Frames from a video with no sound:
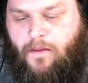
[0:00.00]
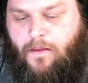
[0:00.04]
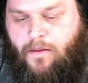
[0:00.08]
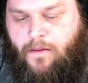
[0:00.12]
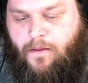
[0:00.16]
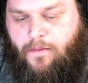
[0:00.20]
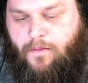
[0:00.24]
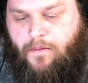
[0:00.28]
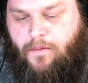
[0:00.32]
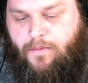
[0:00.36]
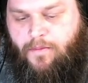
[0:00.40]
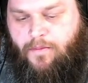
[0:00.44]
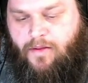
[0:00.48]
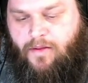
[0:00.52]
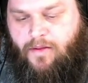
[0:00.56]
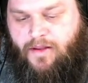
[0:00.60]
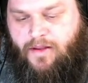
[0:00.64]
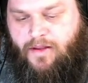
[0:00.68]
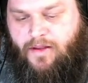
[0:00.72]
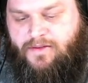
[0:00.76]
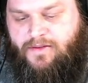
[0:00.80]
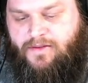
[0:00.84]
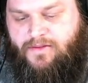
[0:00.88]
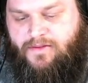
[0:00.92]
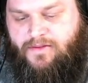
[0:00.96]
plus
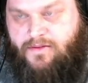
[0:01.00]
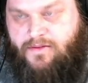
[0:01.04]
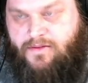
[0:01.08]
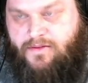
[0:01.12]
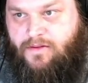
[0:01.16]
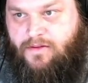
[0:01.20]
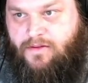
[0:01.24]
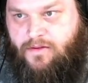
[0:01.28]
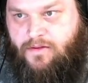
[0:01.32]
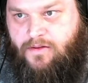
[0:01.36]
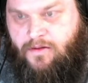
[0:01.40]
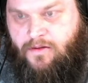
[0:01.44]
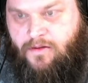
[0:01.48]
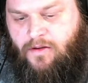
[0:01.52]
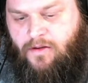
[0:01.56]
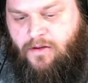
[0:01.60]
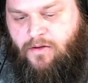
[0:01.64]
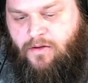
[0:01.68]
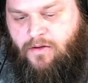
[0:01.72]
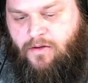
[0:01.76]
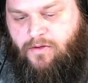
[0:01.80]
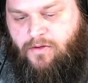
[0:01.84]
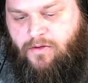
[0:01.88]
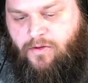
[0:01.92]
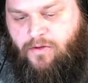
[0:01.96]

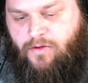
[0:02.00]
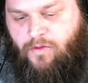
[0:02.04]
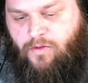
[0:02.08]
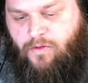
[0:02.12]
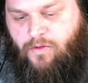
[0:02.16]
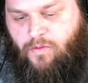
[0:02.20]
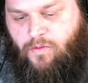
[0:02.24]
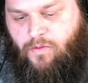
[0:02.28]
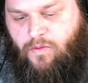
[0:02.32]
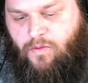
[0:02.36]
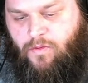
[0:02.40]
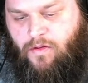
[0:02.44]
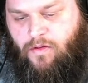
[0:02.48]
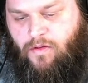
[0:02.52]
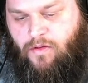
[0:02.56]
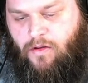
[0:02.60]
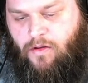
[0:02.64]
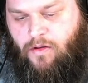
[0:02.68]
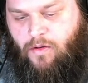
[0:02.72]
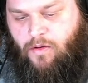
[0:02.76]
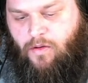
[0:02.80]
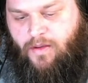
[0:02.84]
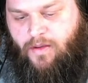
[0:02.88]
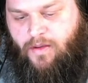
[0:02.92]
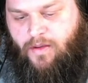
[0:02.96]
2
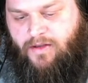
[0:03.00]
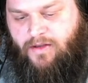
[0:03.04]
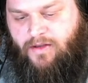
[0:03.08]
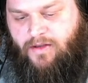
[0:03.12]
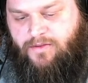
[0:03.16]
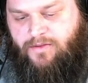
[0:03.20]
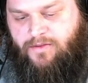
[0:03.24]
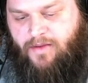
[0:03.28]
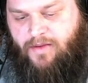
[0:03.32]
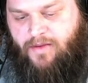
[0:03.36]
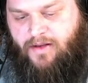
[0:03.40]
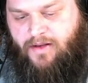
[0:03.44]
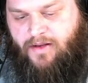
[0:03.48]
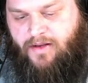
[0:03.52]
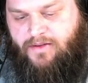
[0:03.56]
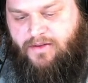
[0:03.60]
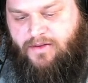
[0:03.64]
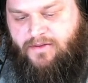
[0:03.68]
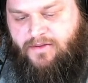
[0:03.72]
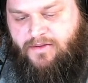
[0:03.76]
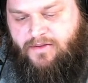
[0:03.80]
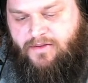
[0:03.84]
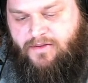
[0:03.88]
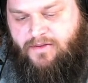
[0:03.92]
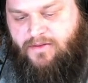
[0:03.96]
OH minus.
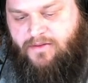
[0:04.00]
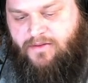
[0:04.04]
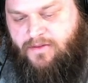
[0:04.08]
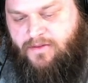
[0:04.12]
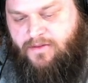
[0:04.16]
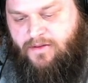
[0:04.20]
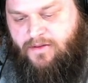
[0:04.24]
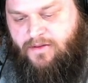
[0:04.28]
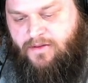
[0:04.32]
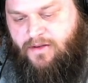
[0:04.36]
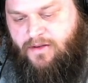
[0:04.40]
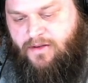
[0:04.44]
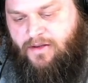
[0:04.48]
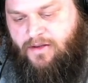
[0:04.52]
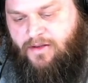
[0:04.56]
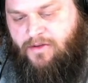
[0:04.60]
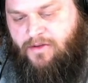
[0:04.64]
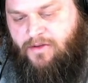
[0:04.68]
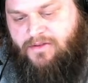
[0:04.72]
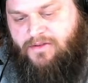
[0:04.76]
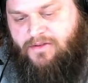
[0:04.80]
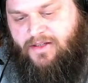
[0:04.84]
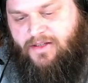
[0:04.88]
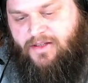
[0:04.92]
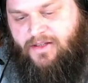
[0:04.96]
Notice
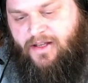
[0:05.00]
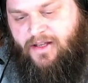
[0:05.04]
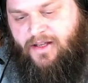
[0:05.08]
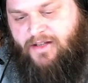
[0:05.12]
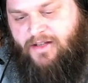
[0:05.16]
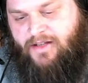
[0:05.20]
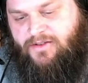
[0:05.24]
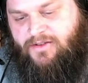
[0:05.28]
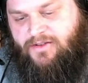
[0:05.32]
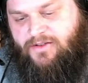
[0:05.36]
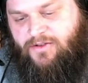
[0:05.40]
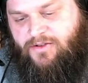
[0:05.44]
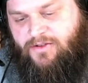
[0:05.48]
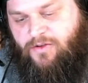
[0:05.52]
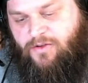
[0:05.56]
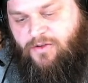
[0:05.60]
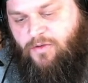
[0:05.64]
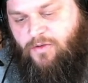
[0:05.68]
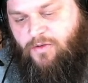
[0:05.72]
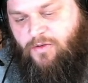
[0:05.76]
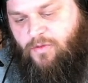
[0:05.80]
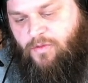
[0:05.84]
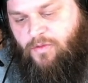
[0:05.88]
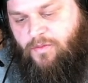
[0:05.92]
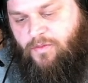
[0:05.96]
again it's 2
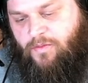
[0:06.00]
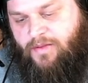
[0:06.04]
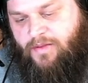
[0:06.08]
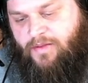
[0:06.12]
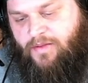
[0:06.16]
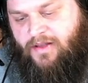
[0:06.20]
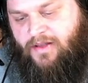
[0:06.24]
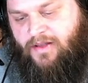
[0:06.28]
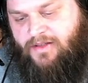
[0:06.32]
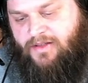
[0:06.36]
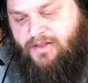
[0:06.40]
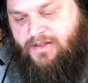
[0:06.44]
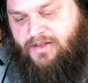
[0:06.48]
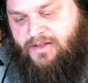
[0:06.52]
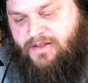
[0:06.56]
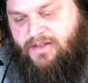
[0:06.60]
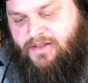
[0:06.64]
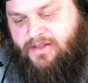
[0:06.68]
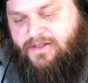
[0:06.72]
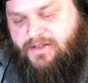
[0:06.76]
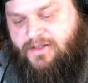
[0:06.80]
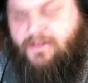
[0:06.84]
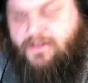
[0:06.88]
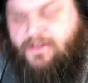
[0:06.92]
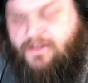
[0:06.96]
because this is a
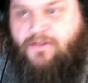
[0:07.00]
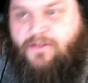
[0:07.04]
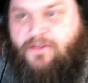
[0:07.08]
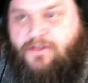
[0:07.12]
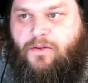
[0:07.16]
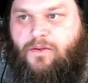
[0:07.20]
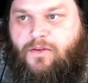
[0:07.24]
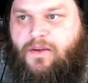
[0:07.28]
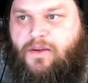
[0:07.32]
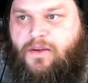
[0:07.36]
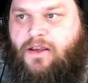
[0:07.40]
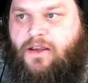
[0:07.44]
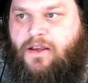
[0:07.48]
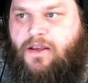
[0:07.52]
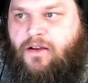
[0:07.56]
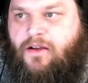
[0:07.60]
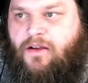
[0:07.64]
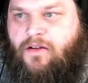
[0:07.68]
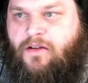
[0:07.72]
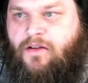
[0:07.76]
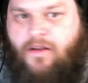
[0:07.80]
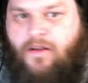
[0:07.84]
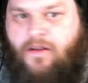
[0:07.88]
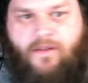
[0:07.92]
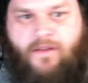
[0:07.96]
2 here.
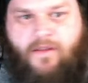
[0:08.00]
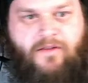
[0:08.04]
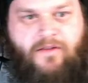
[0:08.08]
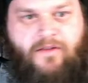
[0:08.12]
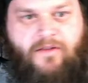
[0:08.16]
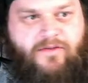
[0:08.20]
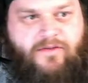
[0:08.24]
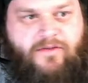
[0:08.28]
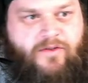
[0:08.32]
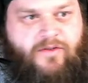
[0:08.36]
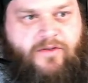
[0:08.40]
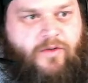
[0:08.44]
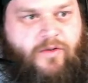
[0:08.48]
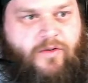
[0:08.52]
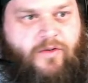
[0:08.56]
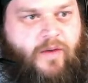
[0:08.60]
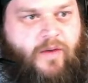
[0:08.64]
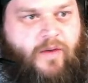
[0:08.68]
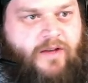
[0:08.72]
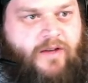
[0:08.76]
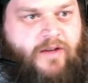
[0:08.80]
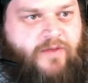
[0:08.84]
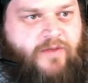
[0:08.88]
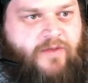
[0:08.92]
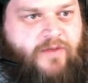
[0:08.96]
There's 2
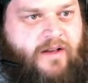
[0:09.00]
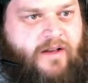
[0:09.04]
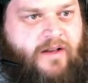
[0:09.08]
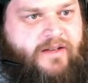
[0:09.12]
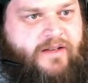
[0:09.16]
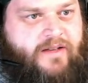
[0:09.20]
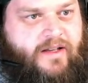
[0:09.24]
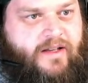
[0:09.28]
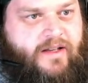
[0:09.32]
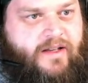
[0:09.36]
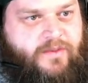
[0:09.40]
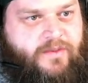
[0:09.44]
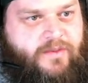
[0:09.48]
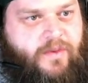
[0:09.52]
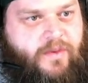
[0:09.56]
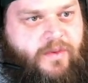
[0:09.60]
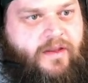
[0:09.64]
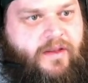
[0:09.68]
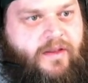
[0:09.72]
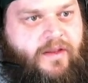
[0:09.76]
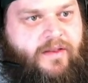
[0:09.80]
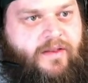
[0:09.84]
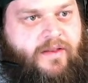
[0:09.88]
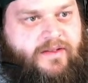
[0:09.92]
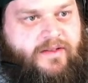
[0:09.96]
hydroxides within this
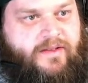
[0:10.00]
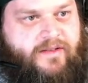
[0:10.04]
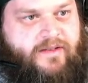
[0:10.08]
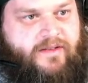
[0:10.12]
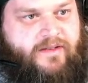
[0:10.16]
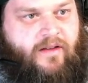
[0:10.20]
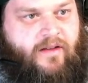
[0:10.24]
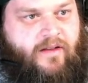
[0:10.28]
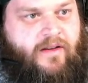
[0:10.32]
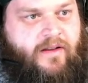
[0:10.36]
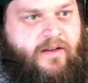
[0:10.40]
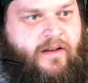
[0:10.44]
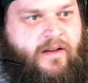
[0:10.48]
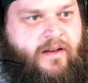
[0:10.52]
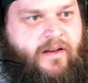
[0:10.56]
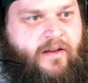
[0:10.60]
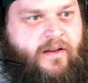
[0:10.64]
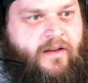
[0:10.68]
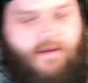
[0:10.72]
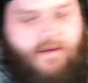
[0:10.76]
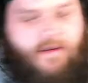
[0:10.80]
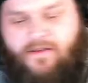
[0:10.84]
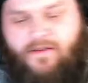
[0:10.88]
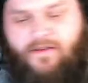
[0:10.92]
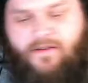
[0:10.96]
solid,
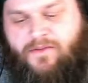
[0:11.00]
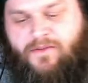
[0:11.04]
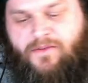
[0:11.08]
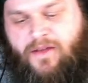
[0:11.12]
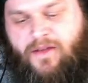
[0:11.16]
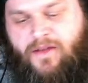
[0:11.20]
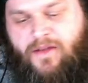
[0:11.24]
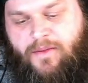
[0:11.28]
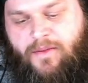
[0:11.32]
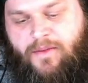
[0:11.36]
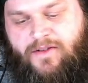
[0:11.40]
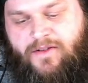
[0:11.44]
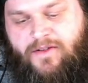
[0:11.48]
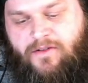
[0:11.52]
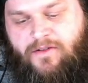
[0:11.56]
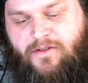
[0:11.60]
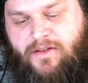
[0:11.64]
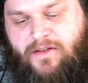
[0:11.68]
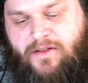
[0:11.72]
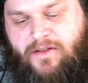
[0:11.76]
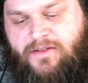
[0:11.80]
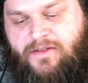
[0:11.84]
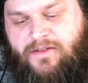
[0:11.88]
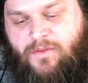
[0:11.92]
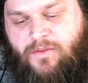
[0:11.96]
so we got to make sure that
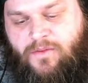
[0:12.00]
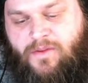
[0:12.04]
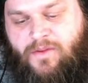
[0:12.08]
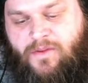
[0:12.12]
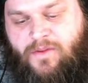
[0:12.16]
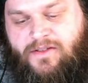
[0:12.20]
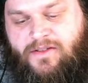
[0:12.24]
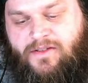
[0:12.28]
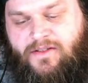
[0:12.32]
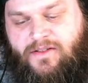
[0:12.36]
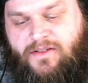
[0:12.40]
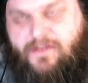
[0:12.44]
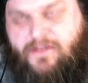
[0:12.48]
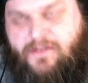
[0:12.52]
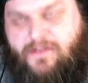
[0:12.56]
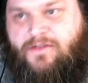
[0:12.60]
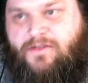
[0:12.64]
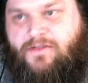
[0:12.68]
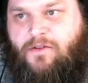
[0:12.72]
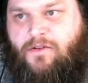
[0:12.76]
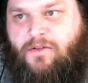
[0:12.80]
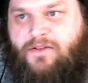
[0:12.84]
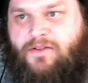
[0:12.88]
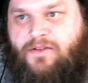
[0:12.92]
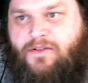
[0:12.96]
once it's
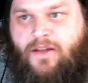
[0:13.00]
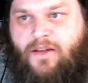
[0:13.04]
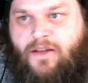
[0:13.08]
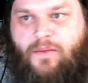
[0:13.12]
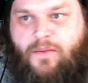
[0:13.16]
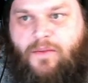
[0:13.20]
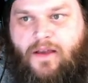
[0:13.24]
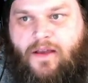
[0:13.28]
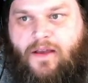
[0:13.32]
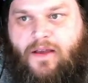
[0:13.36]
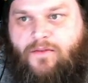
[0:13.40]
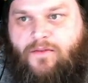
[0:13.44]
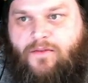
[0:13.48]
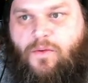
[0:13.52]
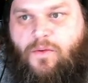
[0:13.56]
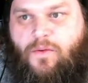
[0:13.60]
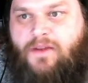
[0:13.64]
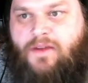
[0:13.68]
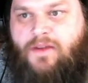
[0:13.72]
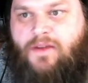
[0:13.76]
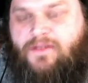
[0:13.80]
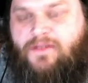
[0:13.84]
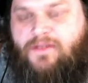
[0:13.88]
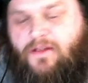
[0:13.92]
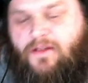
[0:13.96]
dissociated, we have twice the
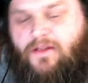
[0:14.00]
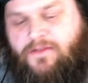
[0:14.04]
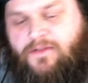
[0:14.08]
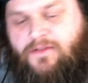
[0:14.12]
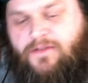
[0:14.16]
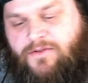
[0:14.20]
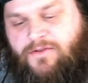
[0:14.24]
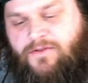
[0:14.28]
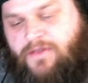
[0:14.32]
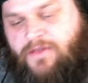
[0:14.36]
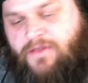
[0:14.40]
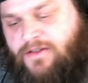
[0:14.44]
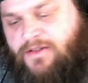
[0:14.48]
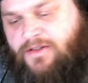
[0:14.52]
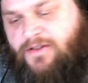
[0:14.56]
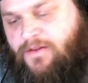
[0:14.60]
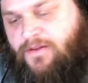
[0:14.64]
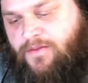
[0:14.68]
concentration of them.